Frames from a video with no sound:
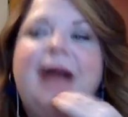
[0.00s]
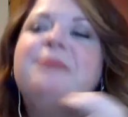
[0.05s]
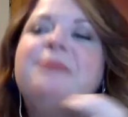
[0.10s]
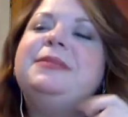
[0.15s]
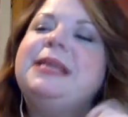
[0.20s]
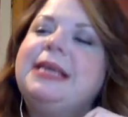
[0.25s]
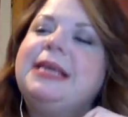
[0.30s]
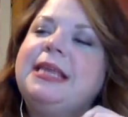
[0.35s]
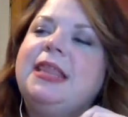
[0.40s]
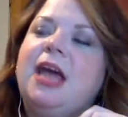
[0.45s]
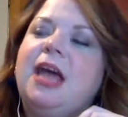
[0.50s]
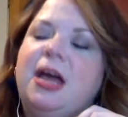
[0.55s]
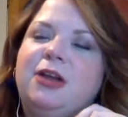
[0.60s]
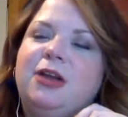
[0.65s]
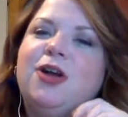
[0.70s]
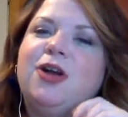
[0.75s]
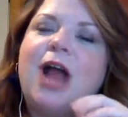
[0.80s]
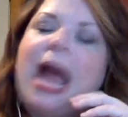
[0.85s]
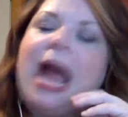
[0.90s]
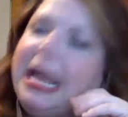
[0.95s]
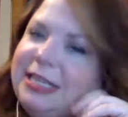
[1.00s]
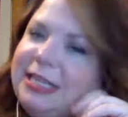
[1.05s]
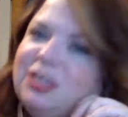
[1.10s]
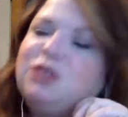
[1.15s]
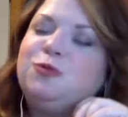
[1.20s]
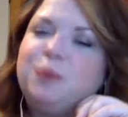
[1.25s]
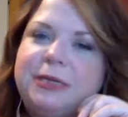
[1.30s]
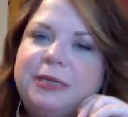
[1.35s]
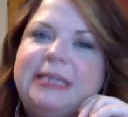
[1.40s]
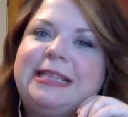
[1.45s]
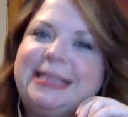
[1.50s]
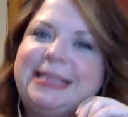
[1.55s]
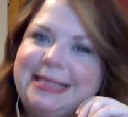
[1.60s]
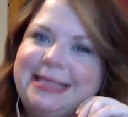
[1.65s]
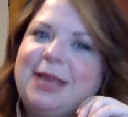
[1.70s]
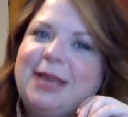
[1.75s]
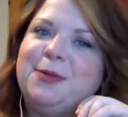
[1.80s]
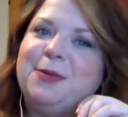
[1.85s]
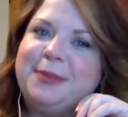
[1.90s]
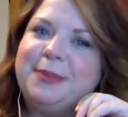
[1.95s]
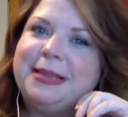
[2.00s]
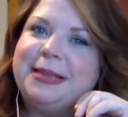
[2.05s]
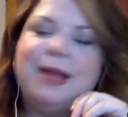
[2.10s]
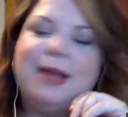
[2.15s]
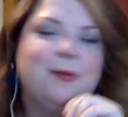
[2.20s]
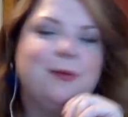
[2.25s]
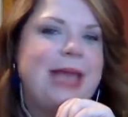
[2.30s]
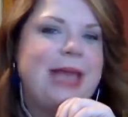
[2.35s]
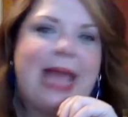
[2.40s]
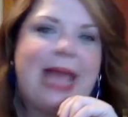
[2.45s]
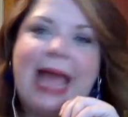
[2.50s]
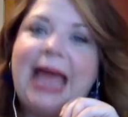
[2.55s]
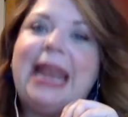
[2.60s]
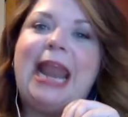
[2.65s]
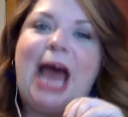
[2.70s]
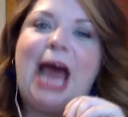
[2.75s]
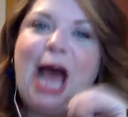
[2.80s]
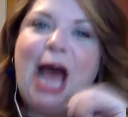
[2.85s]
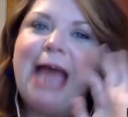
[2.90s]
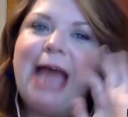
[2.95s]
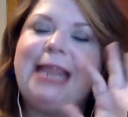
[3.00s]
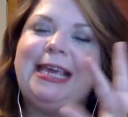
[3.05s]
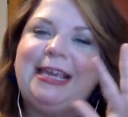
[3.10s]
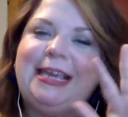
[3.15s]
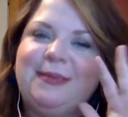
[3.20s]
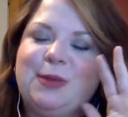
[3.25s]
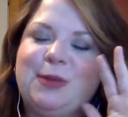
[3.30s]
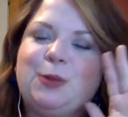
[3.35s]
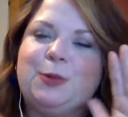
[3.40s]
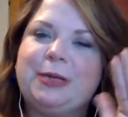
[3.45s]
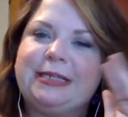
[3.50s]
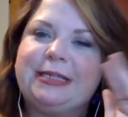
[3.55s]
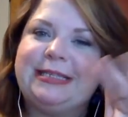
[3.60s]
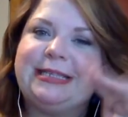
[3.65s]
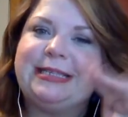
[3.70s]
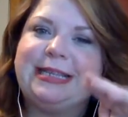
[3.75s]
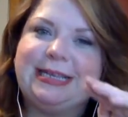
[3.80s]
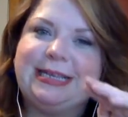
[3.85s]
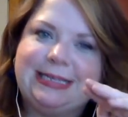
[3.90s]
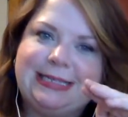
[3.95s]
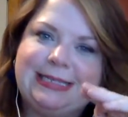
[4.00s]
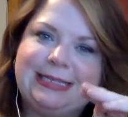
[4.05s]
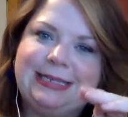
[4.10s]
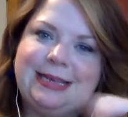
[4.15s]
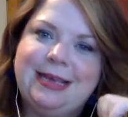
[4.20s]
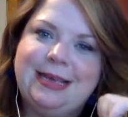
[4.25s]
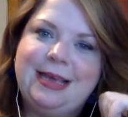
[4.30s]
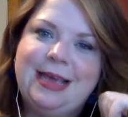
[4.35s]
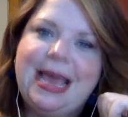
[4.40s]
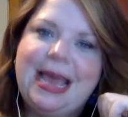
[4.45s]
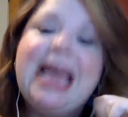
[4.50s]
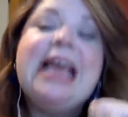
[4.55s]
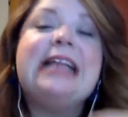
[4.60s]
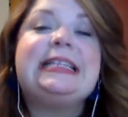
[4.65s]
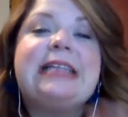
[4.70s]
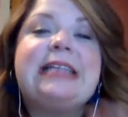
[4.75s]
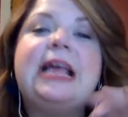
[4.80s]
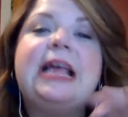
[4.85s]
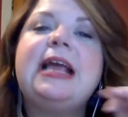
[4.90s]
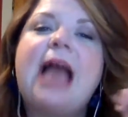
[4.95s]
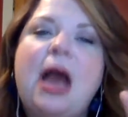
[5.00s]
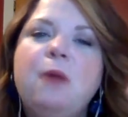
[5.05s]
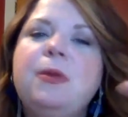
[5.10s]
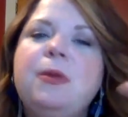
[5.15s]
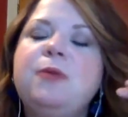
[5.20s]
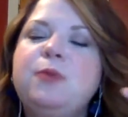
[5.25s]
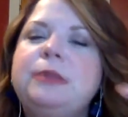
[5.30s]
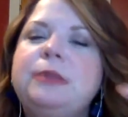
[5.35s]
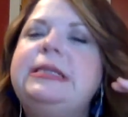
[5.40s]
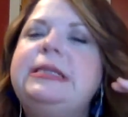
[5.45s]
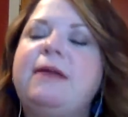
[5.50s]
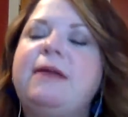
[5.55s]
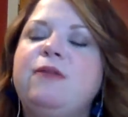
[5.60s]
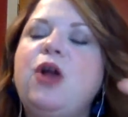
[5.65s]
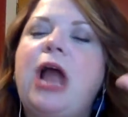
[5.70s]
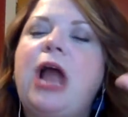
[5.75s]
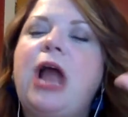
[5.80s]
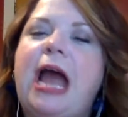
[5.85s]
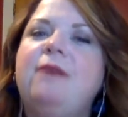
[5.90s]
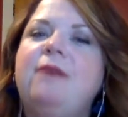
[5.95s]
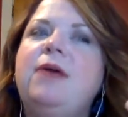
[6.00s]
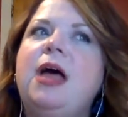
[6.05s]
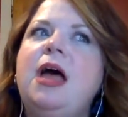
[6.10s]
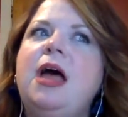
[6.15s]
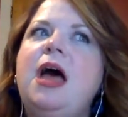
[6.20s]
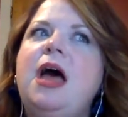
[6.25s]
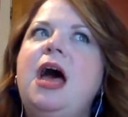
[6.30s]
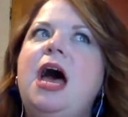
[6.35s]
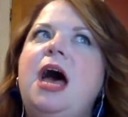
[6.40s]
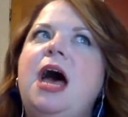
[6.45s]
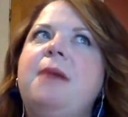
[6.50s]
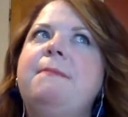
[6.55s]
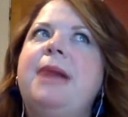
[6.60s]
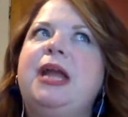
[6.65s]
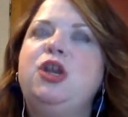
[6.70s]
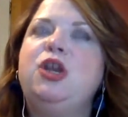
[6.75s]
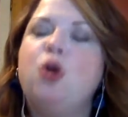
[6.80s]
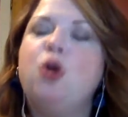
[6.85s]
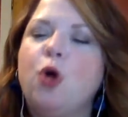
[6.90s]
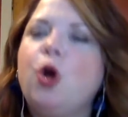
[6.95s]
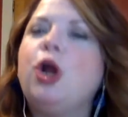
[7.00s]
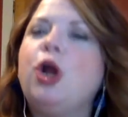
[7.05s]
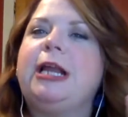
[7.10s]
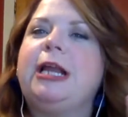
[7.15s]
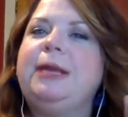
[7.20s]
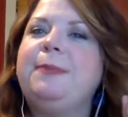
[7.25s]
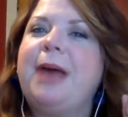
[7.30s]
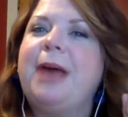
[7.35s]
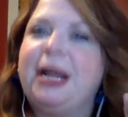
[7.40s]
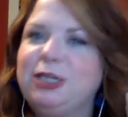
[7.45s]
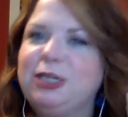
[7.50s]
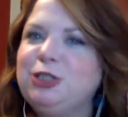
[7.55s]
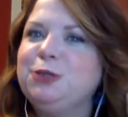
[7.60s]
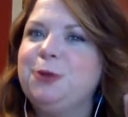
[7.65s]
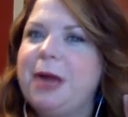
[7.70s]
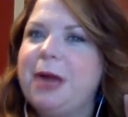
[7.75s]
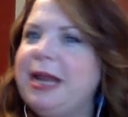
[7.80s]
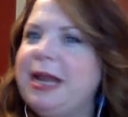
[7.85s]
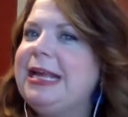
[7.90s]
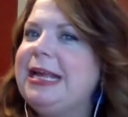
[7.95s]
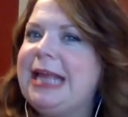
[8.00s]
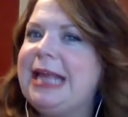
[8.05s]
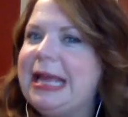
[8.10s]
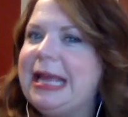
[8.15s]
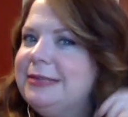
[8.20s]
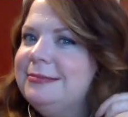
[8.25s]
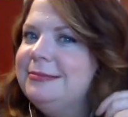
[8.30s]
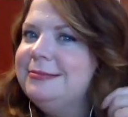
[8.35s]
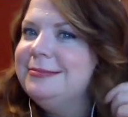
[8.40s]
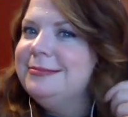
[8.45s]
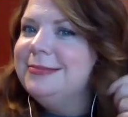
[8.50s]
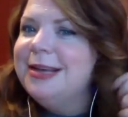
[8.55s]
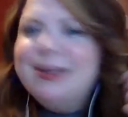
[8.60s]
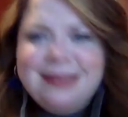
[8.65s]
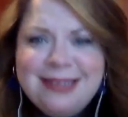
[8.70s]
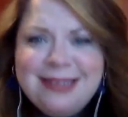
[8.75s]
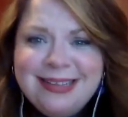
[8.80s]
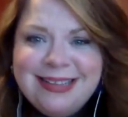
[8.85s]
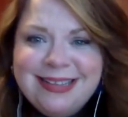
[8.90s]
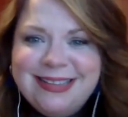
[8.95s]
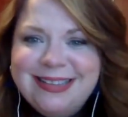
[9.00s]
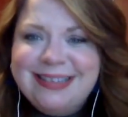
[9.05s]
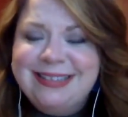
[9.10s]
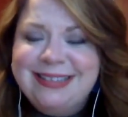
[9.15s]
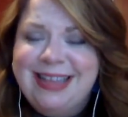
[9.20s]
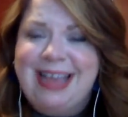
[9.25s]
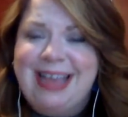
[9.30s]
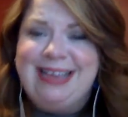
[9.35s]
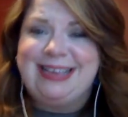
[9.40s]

taking the under. I just really think they would be like, we cannot even risk this. It's like how we will never have a minority bachelorette again. Like